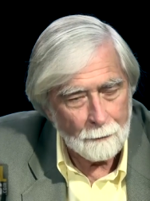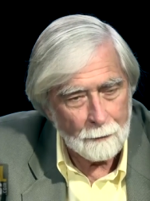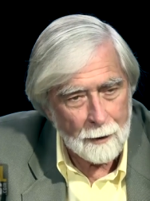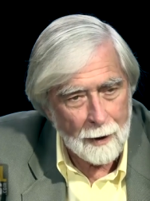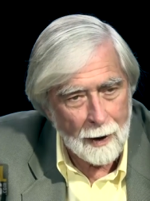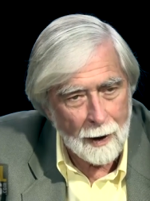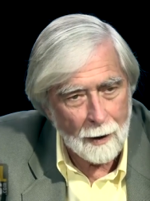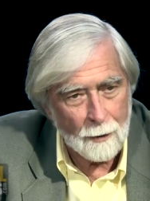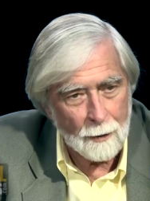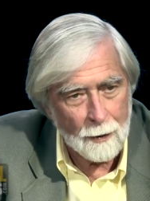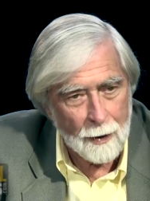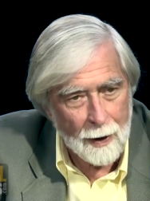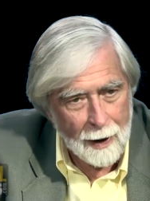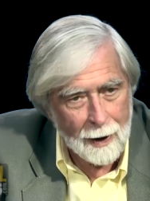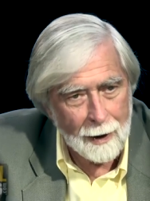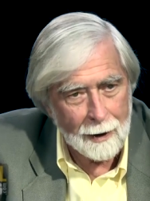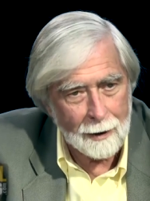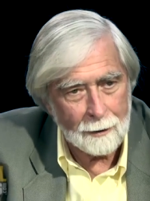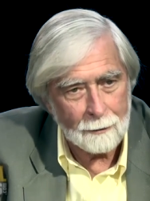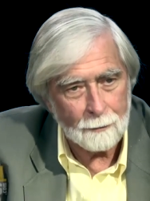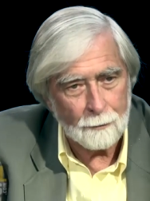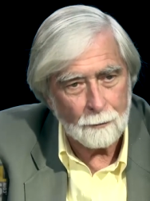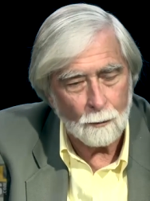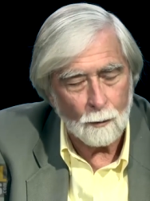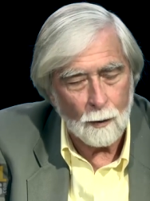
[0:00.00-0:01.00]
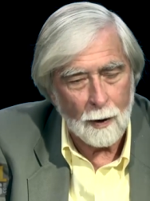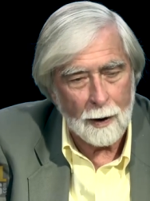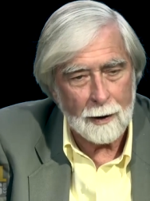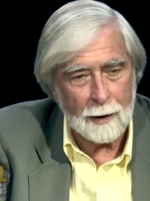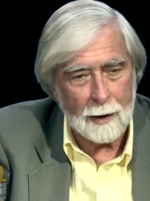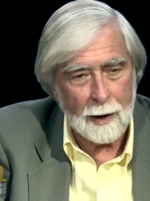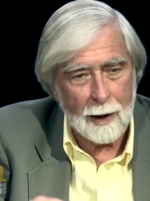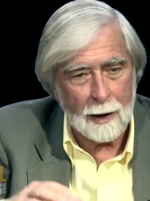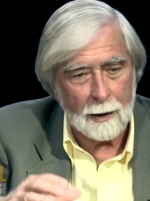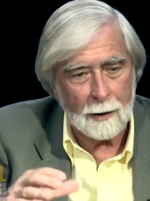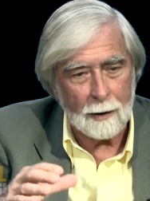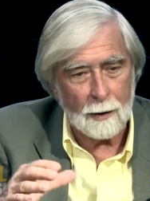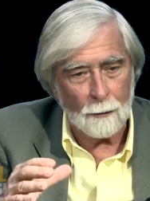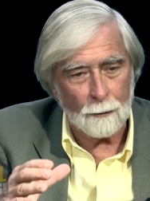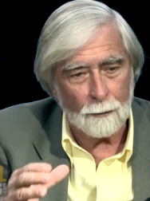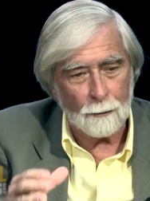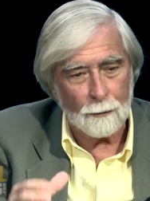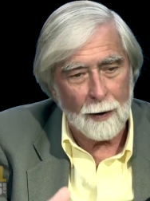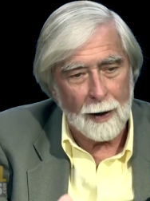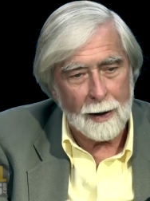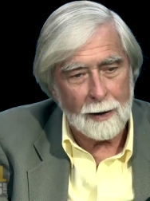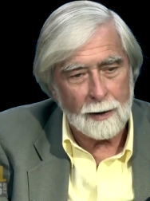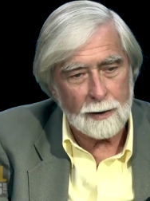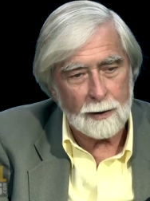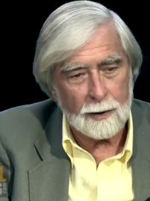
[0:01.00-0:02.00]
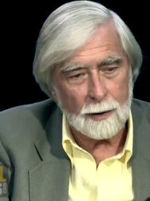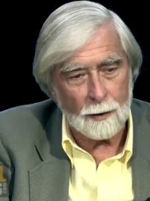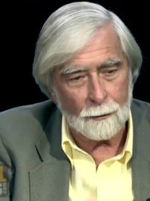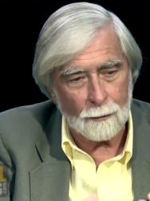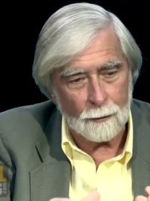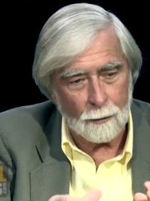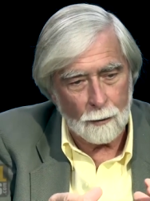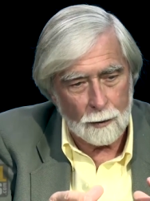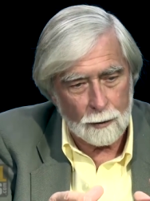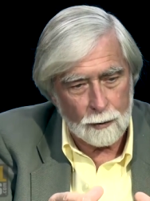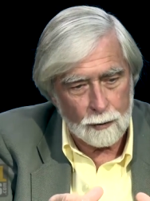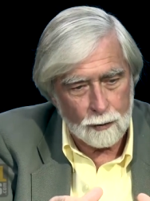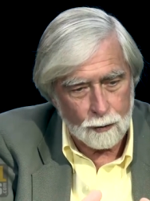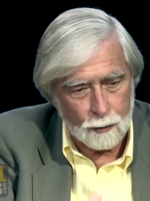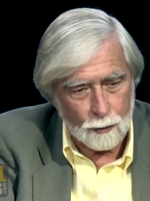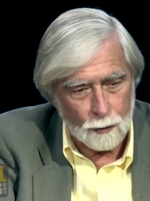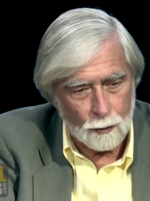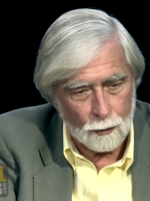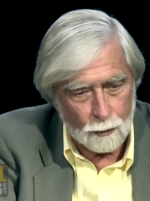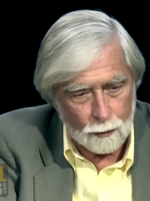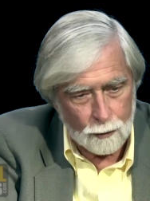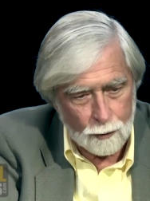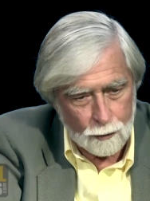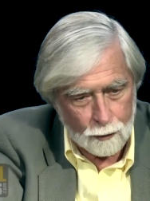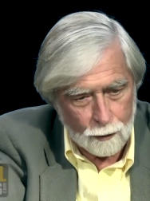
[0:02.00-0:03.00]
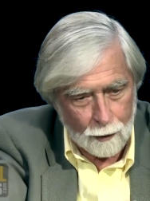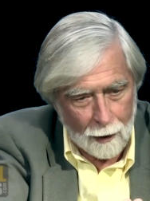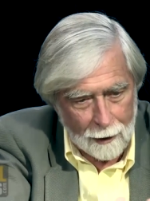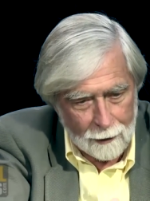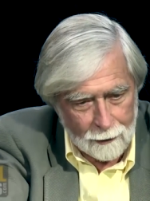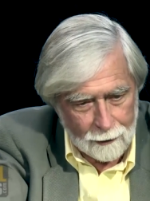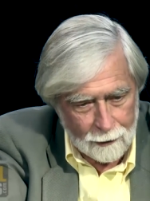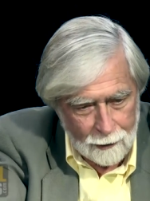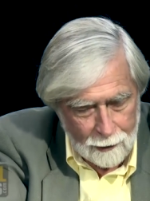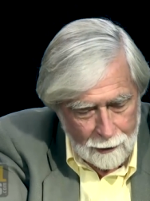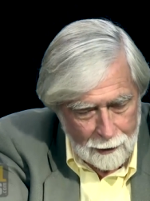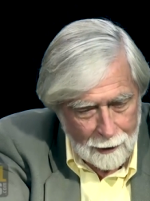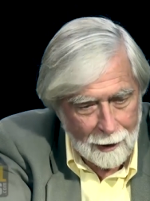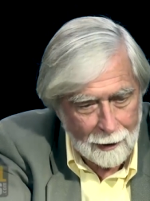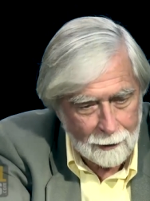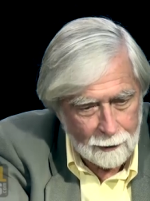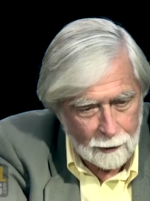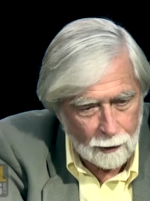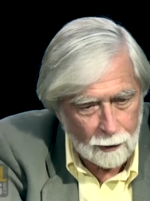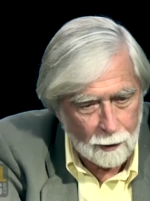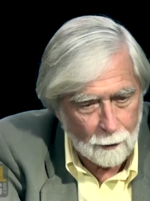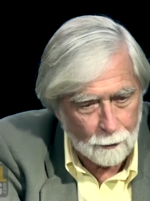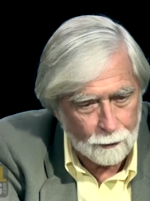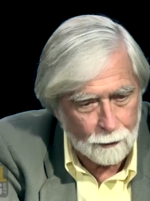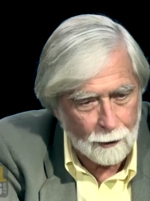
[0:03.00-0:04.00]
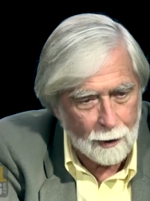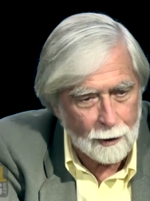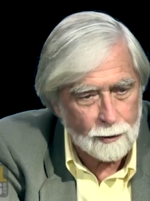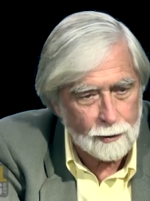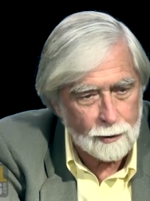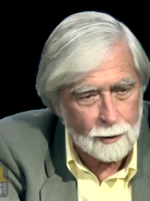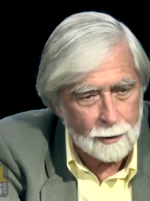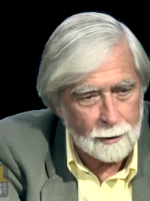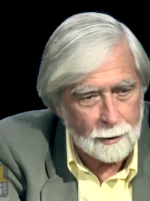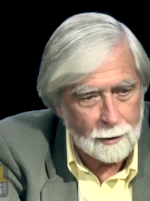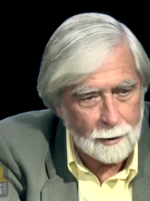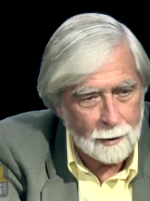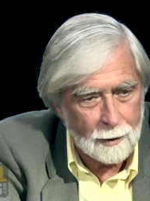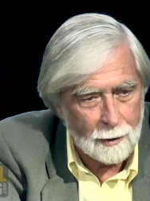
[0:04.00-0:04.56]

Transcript: And then, when in the face of true crisis like the Depression